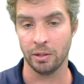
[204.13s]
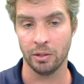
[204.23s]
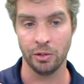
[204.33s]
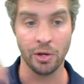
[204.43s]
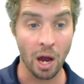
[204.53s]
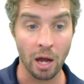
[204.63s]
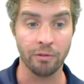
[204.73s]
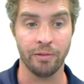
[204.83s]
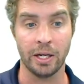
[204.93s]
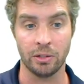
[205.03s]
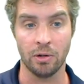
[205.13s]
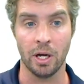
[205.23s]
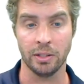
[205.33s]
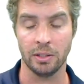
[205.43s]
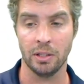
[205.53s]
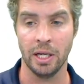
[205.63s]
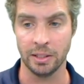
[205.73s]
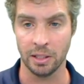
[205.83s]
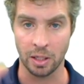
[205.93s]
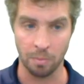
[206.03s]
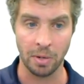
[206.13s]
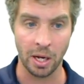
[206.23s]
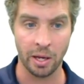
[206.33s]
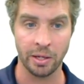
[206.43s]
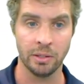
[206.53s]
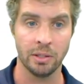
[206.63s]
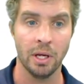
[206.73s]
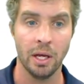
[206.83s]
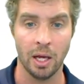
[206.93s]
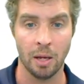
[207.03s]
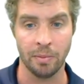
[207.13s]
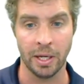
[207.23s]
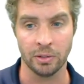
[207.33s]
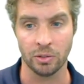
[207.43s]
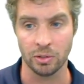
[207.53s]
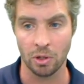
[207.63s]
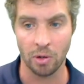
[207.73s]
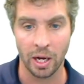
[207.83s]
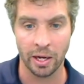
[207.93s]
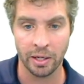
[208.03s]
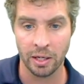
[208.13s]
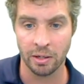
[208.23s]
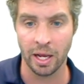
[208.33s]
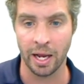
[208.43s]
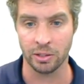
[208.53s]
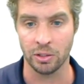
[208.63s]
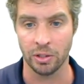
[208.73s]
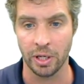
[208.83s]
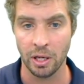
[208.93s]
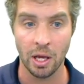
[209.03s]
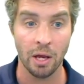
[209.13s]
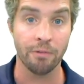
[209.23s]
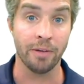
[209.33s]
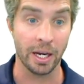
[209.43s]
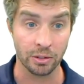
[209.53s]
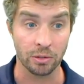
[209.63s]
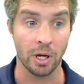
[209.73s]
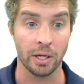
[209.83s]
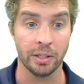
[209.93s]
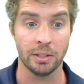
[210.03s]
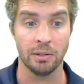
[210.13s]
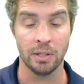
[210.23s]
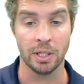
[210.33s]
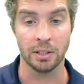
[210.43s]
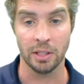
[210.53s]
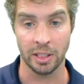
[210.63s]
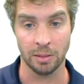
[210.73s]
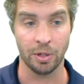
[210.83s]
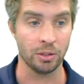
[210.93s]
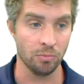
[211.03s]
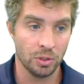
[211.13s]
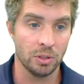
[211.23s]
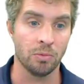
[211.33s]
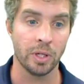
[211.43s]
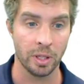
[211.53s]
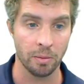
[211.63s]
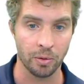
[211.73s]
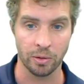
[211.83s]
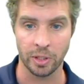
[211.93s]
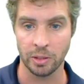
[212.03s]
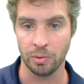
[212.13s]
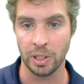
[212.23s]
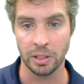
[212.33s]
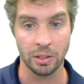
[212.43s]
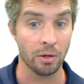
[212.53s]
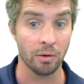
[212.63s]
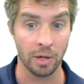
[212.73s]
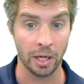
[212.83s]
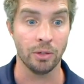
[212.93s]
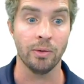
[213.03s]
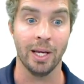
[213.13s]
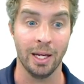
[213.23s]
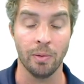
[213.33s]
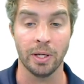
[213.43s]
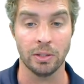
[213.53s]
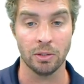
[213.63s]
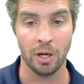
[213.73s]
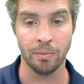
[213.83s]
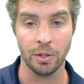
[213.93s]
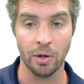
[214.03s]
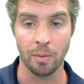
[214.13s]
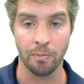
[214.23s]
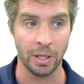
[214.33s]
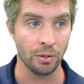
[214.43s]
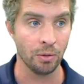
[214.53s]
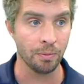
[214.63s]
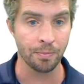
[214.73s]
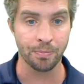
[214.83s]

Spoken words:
not factorized. It's a combined answer. So I can actually factorize this expression, which is one of the important things we need to know how to do anyway. So I'm going to go to Menu,